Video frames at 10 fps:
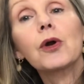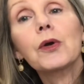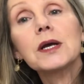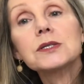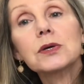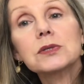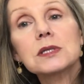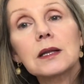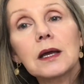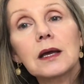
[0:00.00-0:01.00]
order it. So
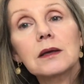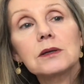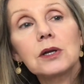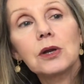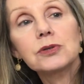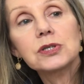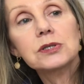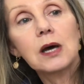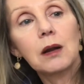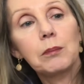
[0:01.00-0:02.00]
it's not like, you know,
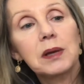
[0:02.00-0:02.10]
she's got a